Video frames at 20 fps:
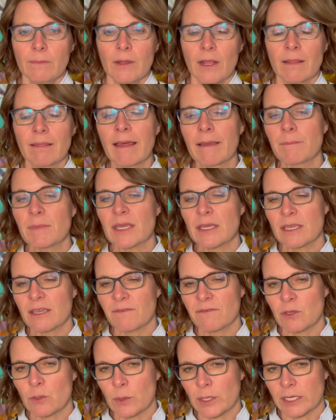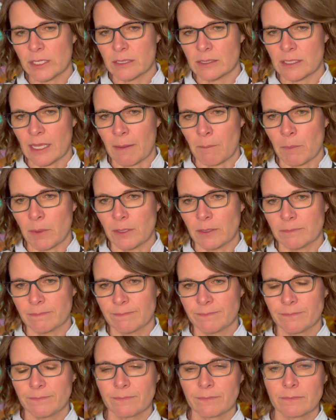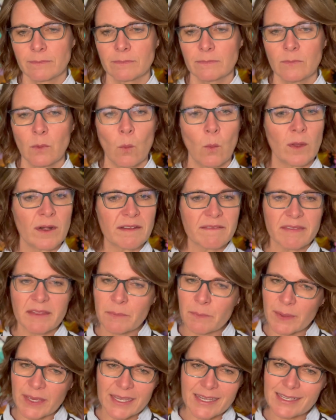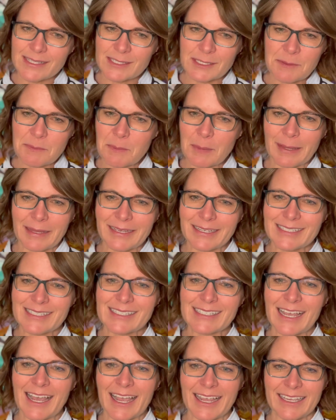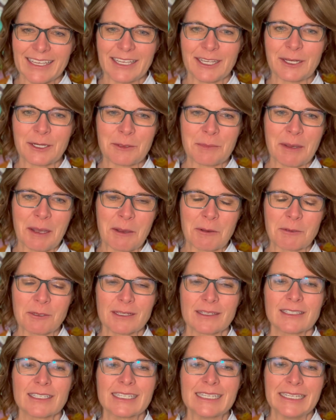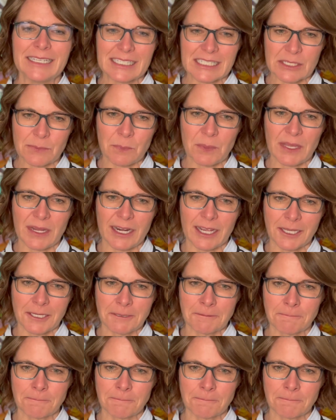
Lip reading: Let me give you an example. One of the biggest complaints I hear about is speeding.